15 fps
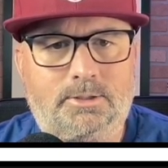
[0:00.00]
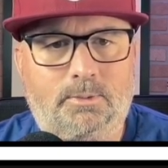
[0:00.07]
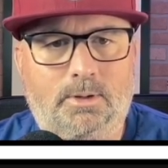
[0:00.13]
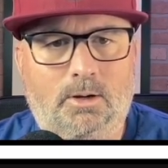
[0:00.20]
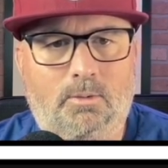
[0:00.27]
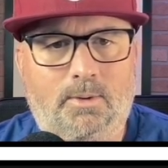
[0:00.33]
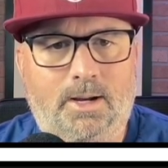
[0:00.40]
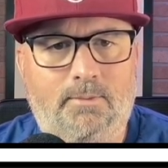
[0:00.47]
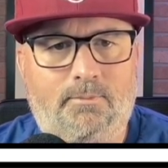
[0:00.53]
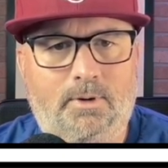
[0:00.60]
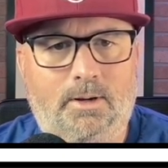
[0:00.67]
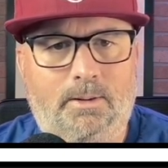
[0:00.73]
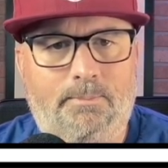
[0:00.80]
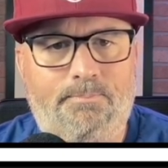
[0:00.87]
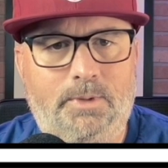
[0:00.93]
So we go right
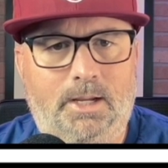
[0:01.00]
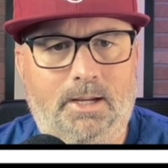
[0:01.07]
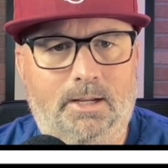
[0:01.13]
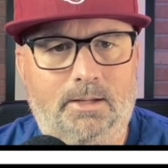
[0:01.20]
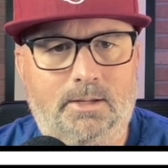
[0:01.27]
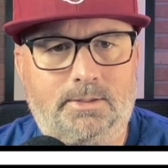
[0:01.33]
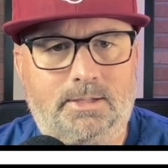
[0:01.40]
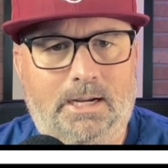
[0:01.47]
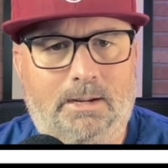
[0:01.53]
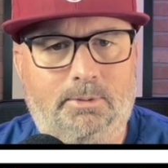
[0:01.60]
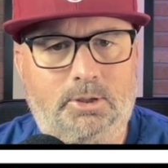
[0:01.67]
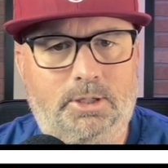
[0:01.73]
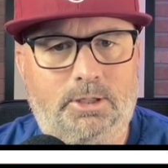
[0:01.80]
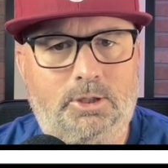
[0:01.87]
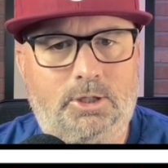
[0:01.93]
from a
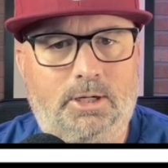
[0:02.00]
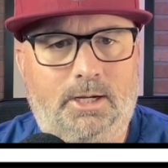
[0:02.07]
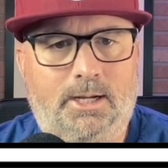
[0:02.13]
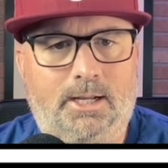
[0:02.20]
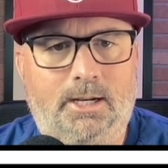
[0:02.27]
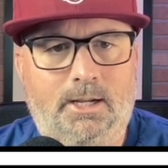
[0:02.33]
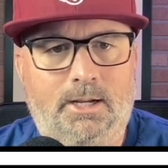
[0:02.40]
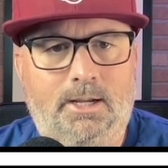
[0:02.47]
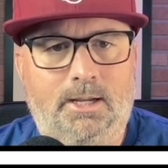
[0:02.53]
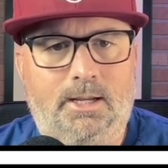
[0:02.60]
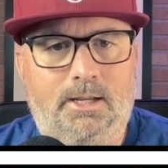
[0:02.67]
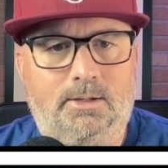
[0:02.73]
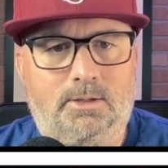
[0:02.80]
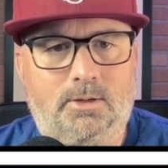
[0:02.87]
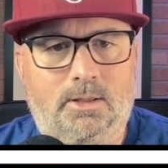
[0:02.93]
establishing shot
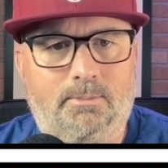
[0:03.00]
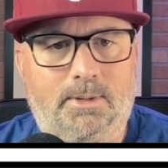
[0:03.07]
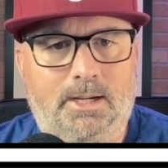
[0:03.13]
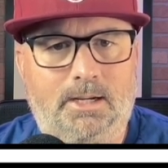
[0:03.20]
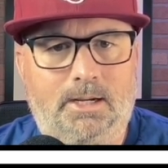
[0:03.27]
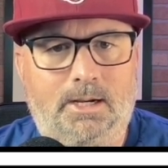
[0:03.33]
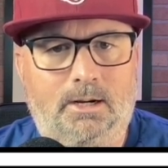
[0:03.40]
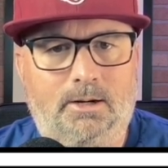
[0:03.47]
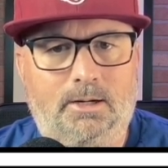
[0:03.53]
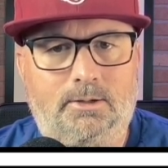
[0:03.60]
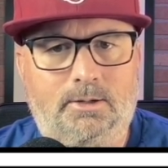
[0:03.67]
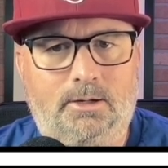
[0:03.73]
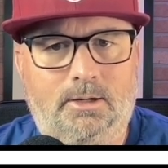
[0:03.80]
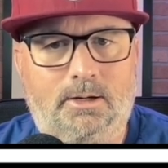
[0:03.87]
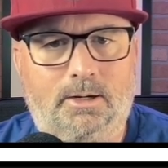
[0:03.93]
into the main
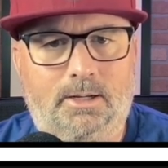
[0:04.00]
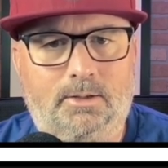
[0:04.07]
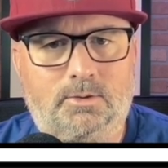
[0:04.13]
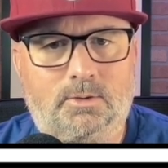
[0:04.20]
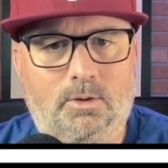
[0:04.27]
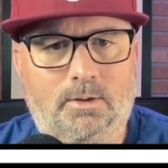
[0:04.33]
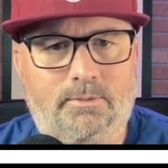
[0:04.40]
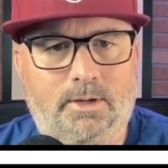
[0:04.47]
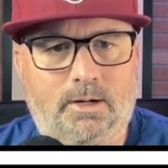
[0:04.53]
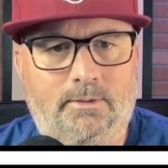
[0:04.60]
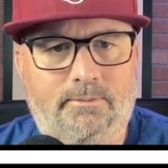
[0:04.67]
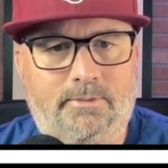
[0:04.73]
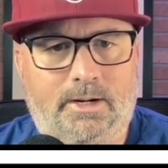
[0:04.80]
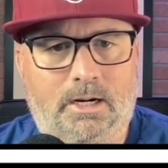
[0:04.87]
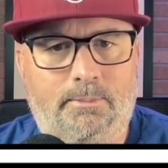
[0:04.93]
character and sort of their
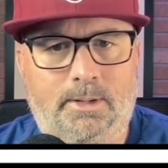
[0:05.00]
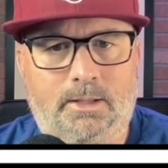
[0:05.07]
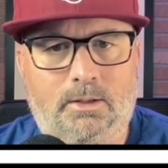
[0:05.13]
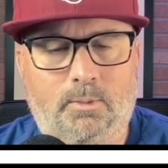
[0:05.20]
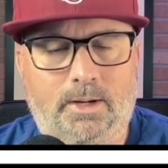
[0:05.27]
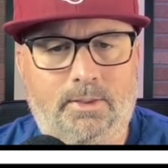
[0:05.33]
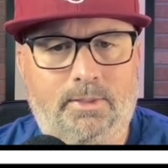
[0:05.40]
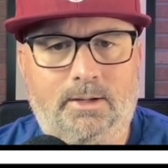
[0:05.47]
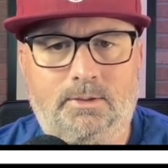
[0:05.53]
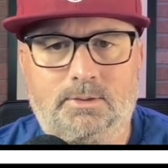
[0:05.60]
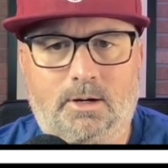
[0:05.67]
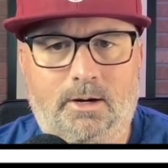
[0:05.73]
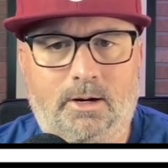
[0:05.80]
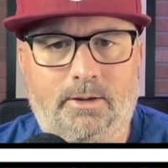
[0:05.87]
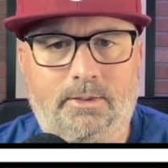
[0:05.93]
environment, the way
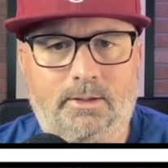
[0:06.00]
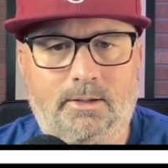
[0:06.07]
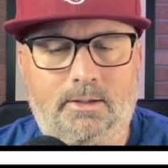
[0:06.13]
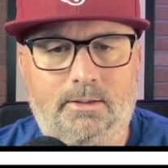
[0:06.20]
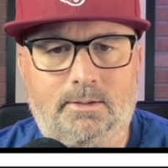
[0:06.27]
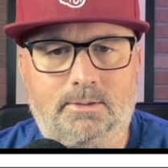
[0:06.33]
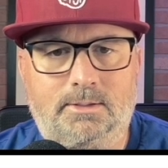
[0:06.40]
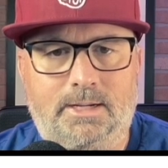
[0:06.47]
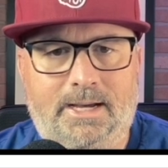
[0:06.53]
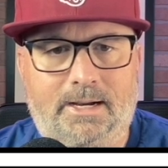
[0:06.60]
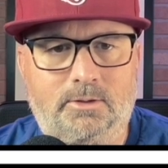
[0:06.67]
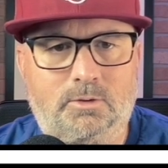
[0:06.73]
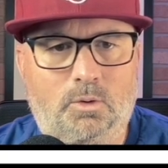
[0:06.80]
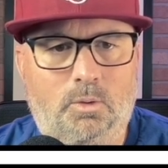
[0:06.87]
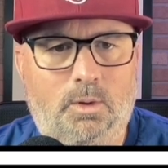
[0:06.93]
things are, the
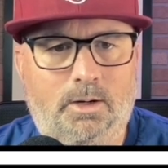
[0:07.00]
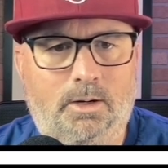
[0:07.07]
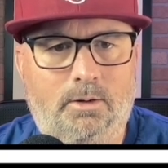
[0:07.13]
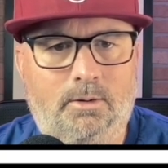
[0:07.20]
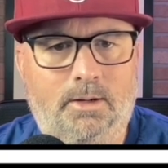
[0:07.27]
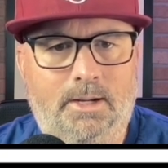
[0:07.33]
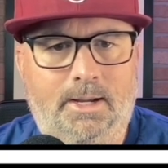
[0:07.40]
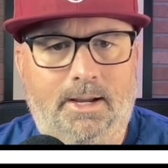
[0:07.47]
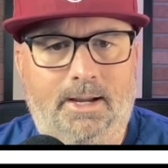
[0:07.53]
status quo.